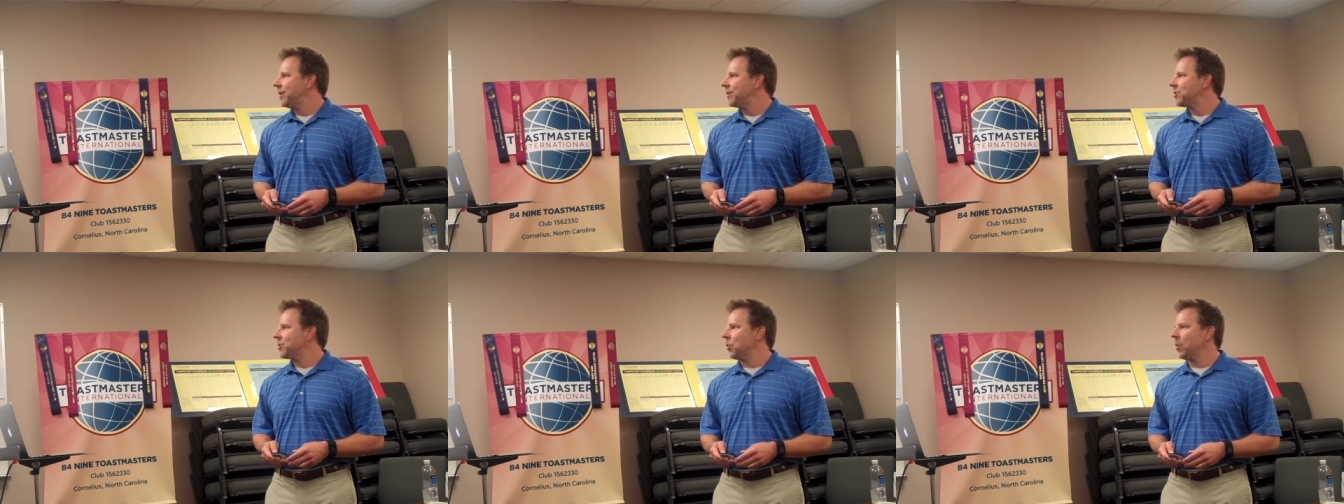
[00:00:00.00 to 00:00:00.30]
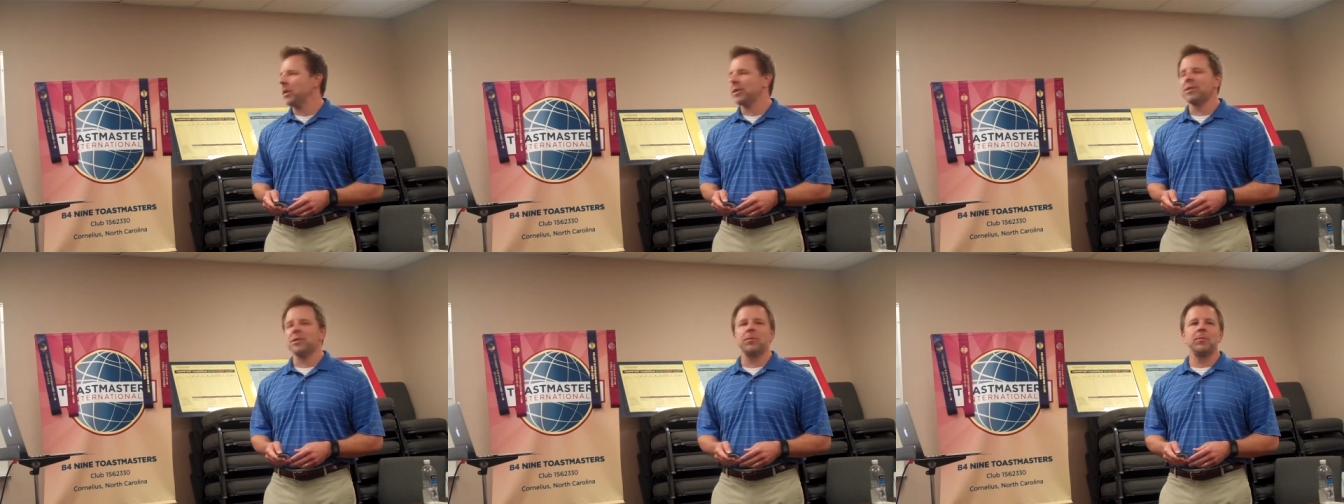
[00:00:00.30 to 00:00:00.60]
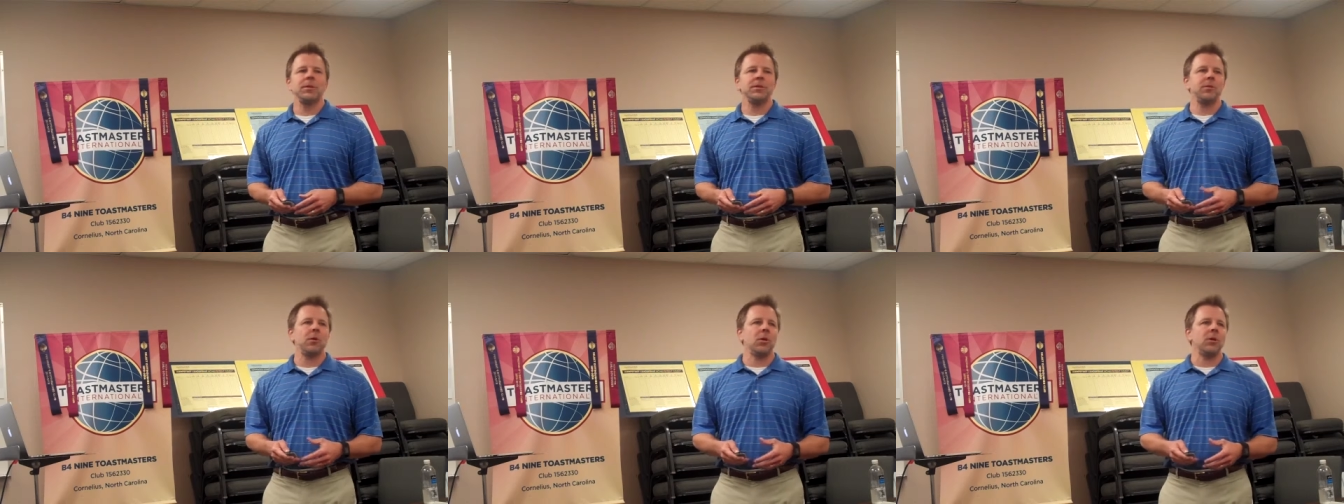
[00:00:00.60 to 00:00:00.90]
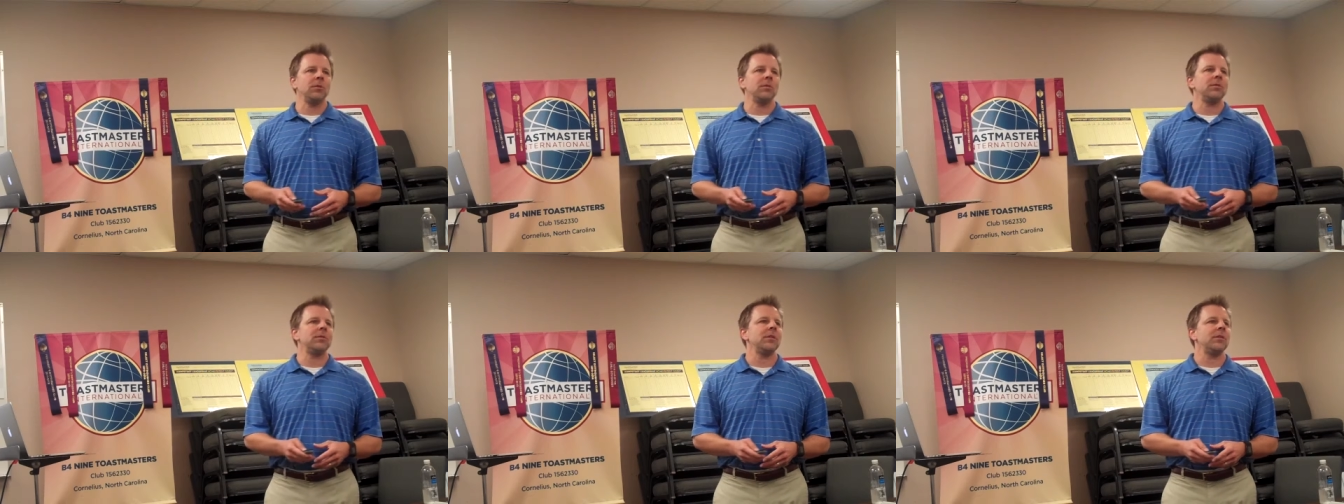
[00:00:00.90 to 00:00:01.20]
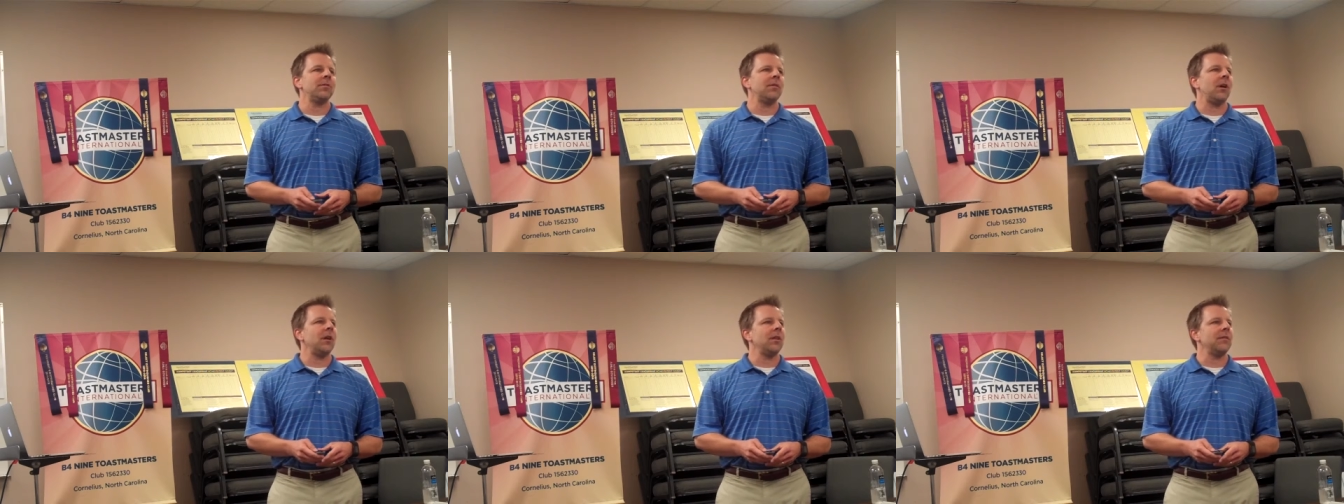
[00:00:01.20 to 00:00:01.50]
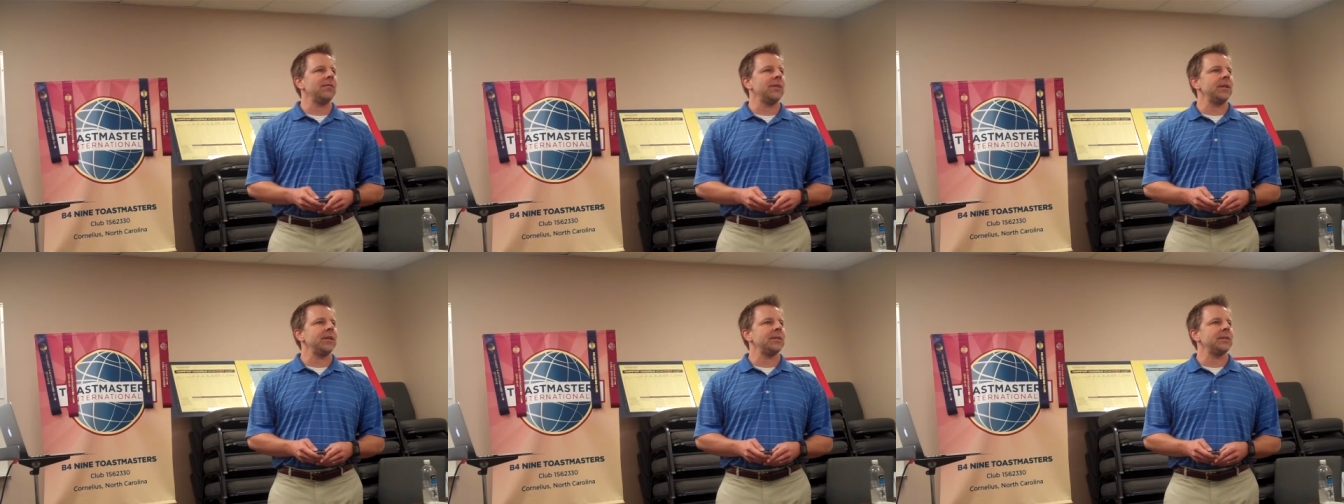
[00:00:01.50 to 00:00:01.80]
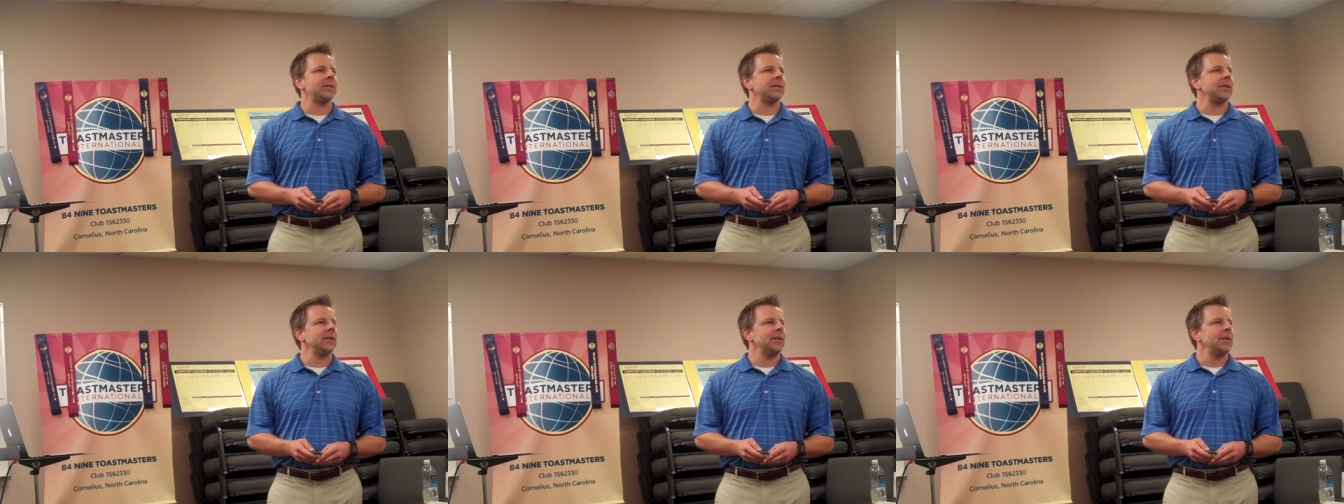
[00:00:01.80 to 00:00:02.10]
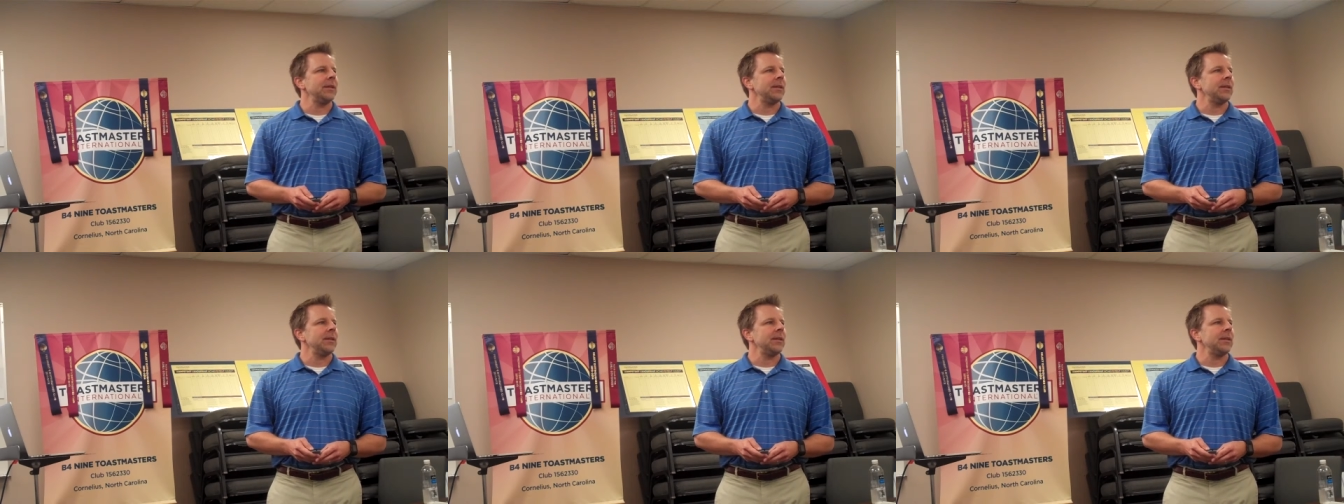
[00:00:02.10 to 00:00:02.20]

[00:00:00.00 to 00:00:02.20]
So what's the result of all of this?